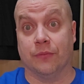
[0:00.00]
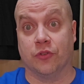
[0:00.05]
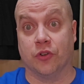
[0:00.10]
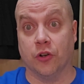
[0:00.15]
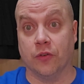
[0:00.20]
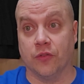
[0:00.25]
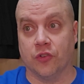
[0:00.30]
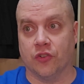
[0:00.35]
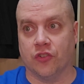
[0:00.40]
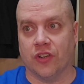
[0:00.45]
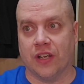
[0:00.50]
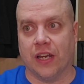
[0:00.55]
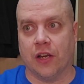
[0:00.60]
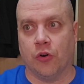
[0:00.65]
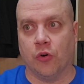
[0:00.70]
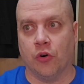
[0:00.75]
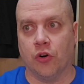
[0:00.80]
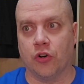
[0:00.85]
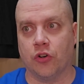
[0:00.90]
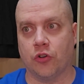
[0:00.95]
surface. So yeah,
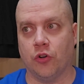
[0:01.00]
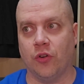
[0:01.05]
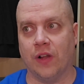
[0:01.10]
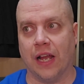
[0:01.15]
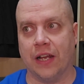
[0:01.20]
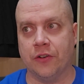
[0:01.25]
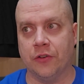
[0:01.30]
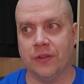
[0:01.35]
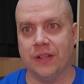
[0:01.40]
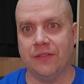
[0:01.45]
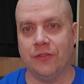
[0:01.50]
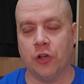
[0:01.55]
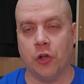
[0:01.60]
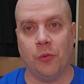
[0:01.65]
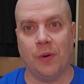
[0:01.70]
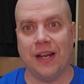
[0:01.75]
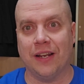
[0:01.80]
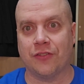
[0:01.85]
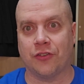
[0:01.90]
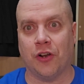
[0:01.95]
Oracle, I don't even know
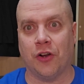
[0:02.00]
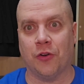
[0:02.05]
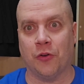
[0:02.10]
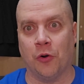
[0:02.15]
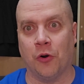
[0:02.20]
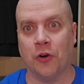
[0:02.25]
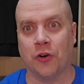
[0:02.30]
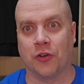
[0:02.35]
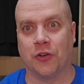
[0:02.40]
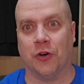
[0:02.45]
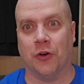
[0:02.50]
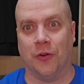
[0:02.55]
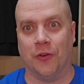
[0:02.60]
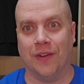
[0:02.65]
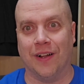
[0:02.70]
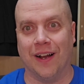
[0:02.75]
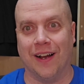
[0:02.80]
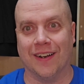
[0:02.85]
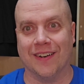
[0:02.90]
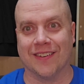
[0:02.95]
why it's called Oracle,
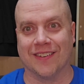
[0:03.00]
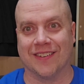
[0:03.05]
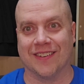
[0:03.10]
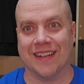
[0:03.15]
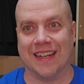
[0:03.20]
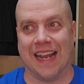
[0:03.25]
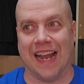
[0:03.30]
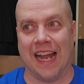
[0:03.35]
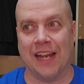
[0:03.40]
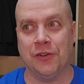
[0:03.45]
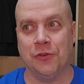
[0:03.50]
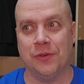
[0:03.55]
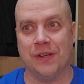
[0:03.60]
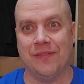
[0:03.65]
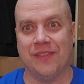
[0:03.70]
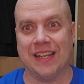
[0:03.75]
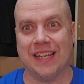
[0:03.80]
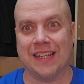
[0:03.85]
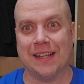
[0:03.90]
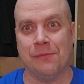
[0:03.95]
honestly. I don't
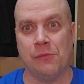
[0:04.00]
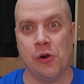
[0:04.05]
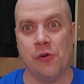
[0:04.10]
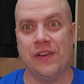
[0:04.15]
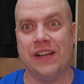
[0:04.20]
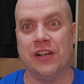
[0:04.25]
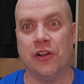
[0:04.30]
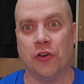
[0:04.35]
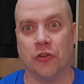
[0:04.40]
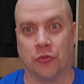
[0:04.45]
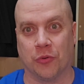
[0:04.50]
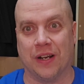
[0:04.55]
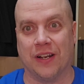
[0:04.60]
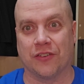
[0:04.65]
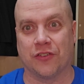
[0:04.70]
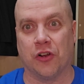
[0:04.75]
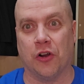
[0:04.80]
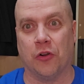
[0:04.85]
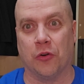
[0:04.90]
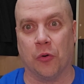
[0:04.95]
even think the movie knows why
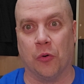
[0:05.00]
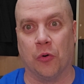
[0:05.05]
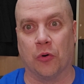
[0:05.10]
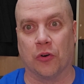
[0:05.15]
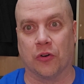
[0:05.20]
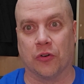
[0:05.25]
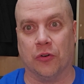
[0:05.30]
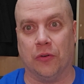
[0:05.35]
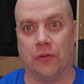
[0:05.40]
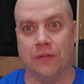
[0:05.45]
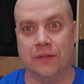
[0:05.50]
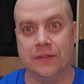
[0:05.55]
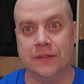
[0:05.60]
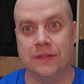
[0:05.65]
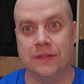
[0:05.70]
it's called Oracle.